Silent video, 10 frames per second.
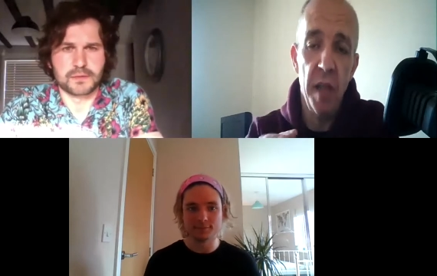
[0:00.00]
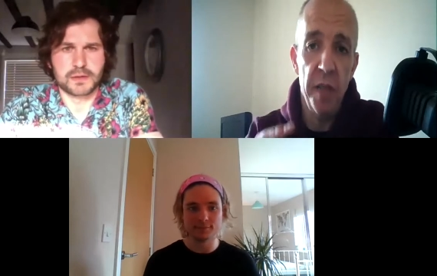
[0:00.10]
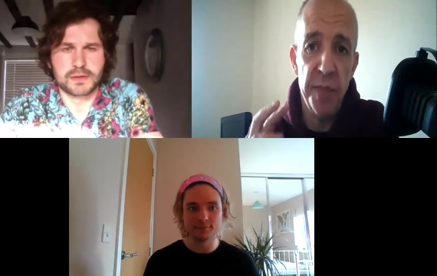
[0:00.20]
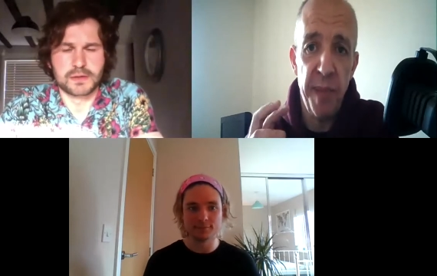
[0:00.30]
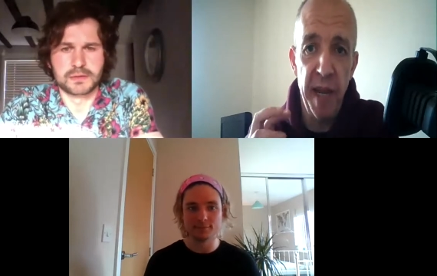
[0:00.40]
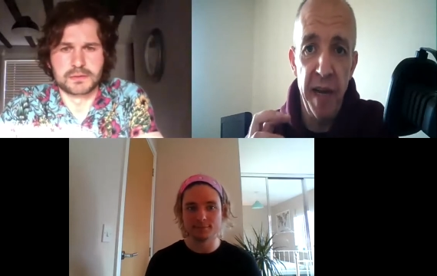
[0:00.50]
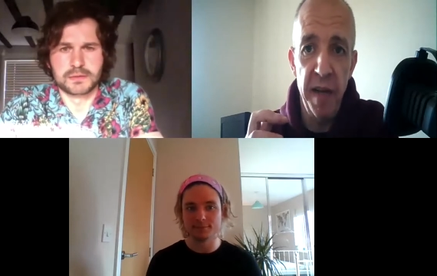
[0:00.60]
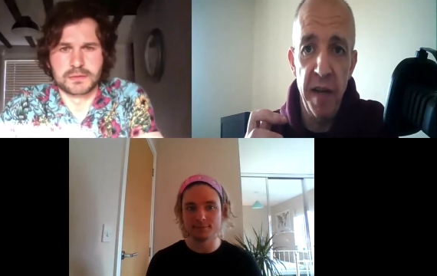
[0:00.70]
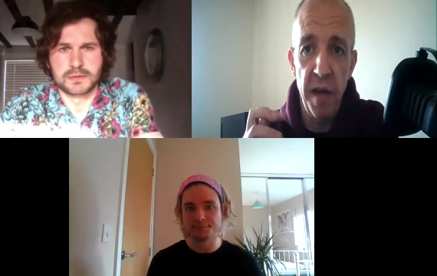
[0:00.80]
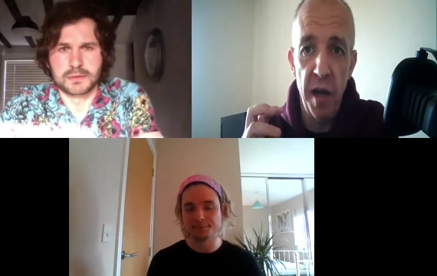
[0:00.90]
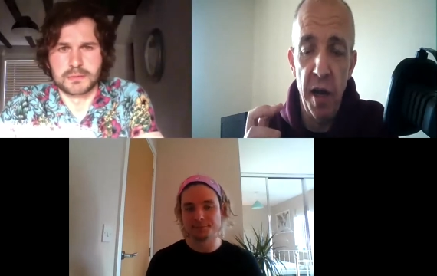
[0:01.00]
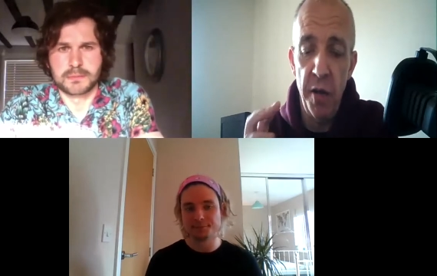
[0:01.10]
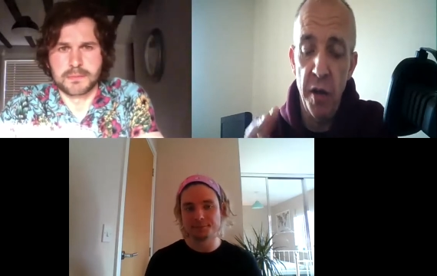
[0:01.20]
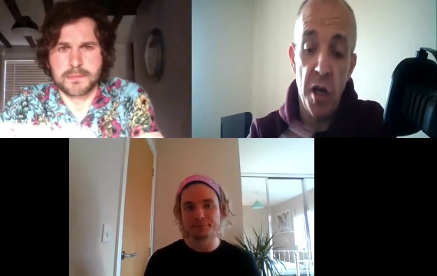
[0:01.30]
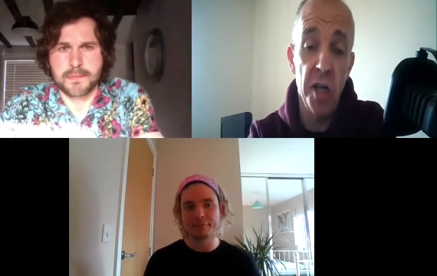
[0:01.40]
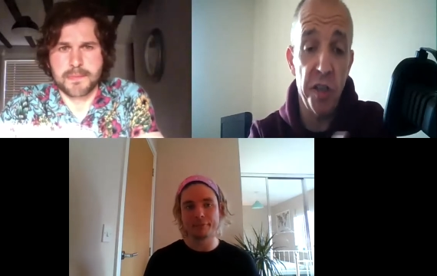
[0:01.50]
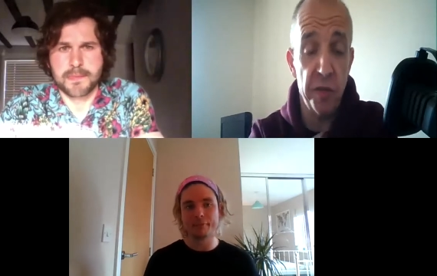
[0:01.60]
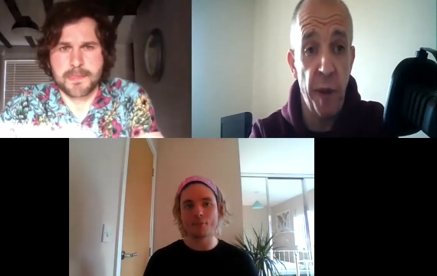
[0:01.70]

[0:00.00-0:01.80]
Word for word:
Speaker 1: there's been uh, guys I've